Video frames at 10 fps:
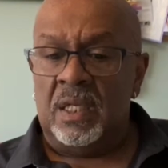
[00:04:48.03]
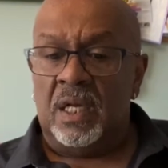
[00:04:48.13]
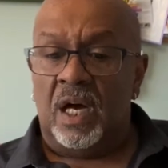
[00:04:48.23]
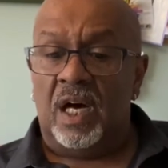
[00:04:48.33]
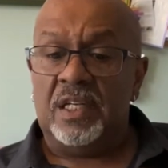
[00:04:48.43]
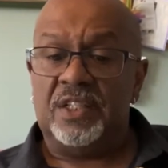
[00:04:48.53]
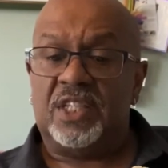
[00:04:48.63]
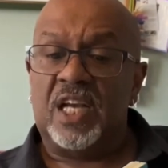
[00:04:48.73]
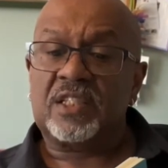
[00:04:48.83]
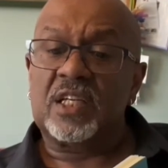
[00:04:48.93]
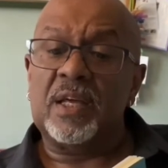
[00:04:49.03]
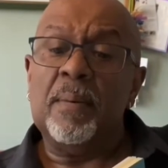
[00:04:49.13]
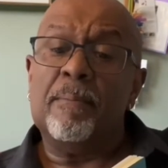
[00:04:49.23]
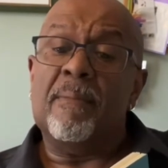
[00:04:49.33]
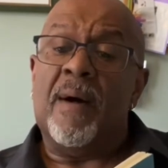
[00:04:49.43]
Unintentionally,
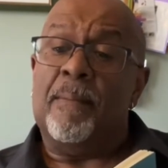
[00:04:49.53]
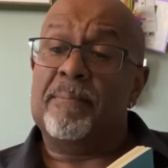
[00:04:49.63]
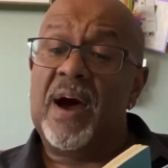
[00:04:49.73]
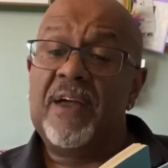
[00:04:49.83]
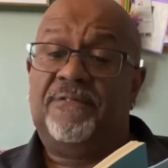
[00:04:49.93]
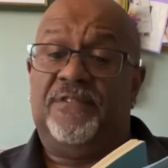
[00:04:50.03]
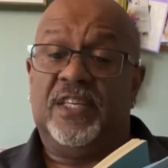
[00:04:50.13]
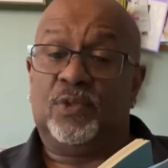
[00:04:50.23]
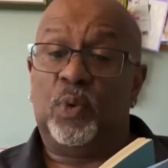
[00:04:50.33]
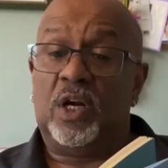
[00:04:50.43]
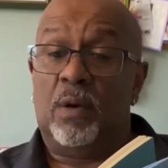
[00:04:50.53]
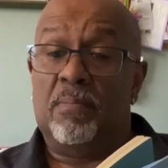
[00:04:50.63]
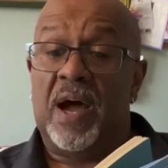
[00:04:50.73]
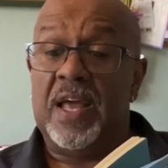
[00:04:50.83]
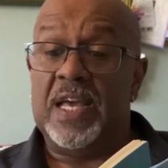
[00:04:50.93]
my fists went on
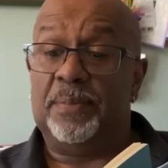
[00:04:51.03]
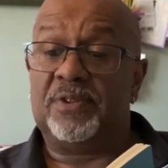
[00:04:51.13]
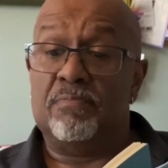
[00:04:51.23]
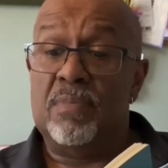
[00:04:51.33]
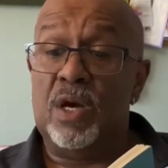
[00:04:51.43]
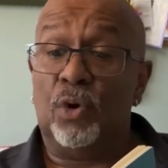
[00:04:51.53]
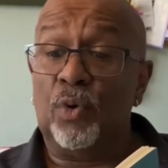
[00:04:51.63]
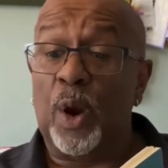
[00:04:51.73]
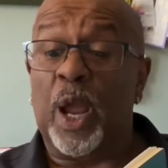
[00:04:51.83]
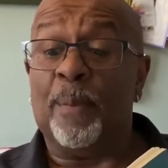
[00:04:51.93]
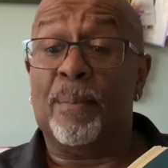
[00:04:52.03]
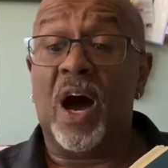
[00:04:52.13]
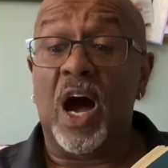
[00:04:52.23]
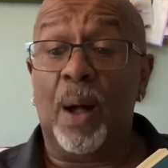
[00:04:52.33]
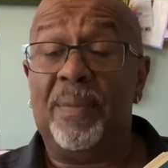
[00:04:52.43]
my hips, mirroring
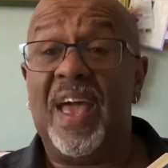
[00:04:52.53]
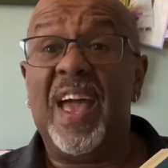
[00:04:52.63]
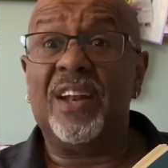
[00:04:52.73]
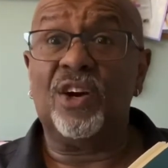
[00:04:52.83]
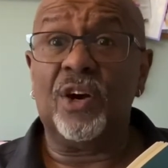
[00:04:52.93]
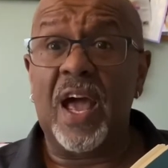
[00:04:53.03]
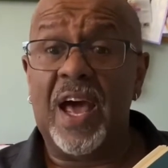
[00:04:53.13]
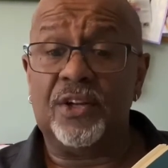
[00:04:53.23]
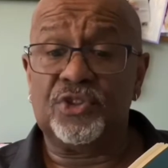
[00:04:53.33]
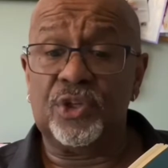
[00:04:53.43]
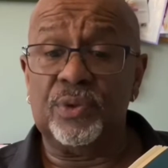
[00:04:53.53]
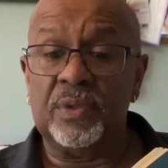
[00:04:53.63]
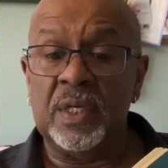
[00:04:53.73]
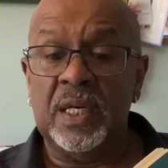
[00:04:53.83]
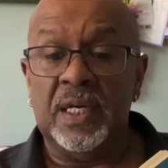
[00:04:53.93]
Mom and her attitude.
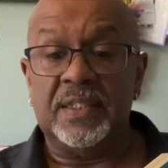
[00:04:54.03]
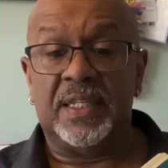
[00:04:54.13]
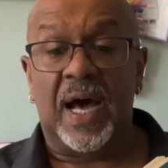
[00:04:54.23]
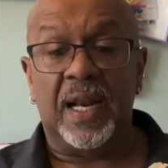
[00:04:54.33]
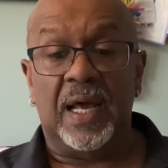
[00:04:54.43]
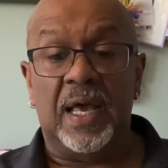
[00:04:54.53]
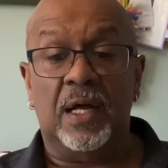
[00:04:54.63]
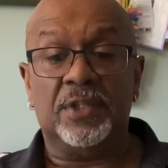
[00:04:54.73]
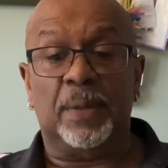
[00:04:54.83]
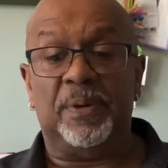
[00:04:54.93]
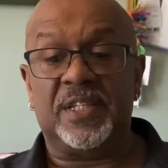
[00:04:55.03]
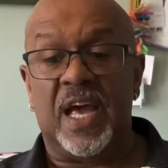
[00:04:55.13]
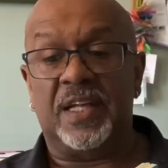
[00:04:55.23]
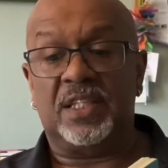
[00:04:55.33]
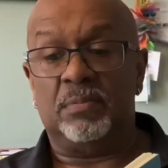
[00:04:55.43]
Dada held up his
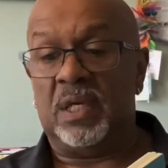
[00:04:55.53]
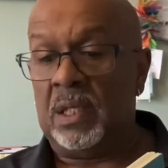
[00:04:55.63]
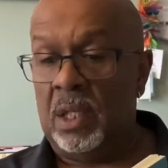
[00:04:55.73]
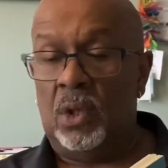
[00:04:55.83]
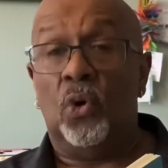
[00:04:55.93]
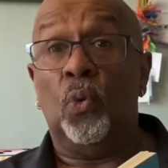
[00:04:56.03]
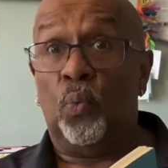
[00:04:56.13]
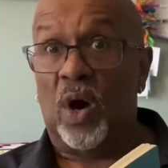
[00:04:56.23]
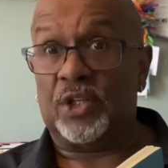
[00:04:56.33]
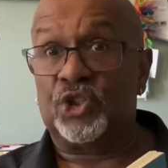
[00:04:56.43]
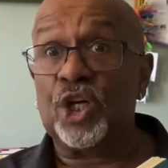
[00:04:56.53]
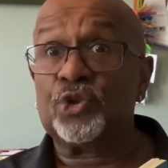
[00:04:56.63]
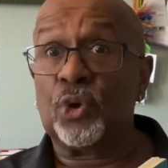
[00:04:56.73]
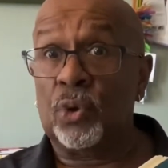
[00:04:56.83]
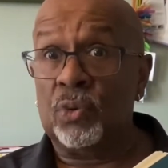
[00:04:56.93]
hand to me. "Watch your
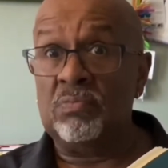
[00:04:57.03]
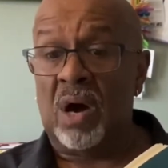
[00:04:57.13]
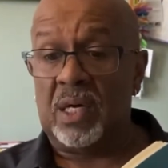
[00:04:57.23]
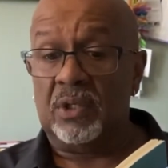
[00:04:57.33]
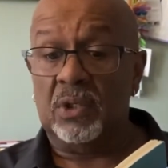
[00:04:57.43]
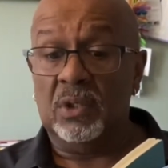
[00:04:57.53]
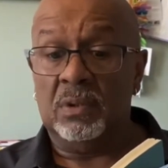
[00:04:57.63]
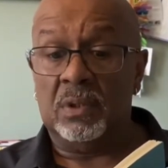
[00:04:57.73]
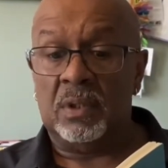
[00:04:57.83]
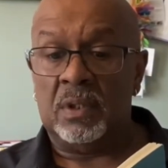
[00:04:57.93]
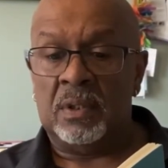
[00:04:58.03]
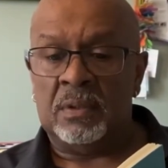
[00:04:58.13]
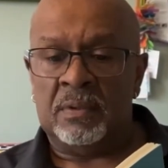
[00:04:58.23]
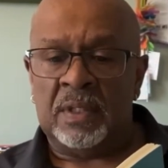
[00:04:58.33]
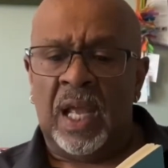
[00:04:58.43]
tone, Mango."
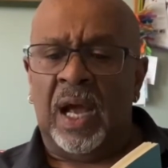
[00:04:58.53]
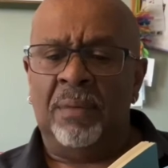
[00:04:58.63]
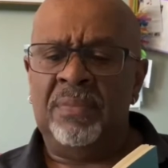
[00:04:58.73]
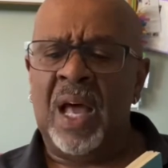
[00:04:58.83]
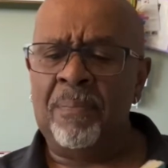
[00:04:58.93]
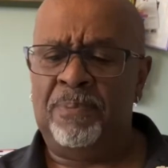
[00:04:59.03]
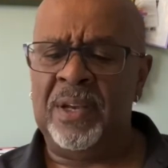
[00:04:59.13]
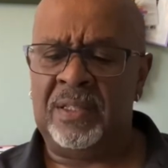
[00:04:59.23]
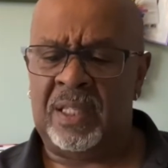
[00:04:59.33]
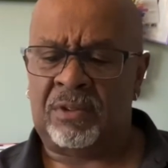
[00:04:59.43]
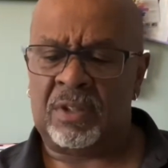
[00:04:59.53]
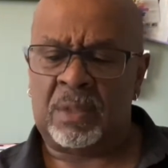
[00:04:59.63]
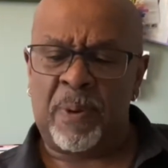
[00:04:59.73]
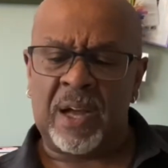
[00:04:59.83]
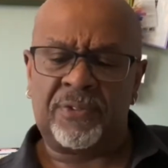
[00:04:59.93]
I'm not being
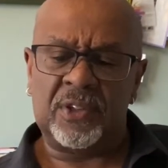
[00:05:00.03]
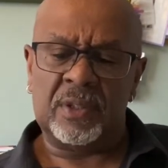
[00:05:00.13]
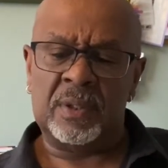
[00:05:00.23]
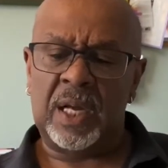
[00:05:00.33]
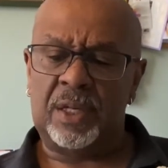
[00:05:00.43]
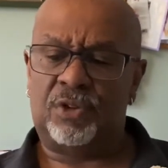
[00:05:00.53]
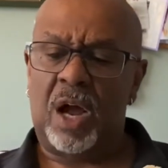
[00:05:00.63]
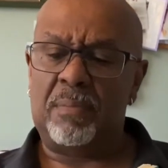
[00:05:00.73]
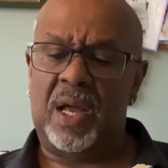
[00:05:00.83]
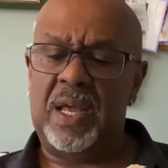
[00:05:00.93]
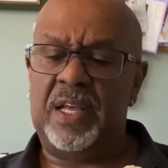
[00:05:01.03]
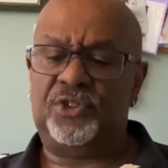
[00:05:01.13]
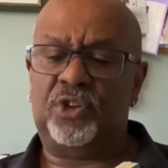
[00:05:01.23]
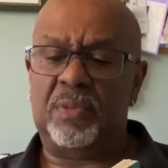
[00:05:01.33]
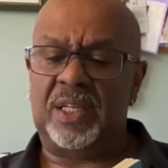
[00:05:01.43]
disrespectful. I dropped my hands
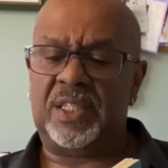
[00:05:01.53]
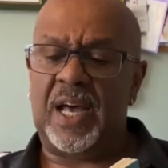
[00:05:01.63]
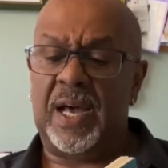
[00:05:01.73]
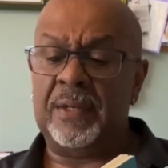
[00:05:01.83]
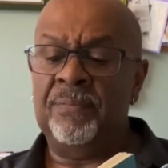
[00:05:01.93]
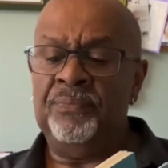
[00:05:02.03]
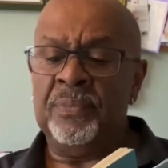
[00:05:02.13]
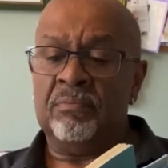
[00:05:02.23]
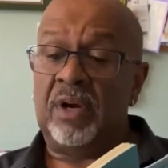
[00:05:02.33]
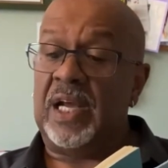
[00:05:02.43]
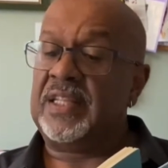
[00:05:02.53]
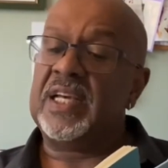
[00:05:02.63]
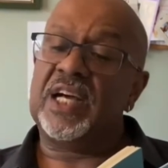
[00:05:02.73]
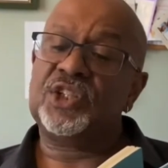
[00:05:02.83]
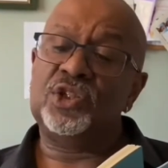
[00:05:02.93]
to my side. But I think
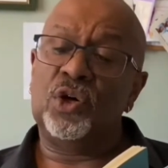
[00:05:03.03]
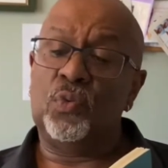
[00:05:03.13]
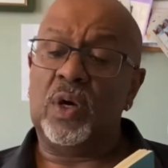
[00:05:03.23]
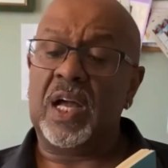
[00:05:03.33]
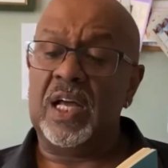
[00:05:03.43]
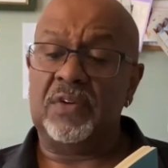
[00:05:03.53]
I should know what kind of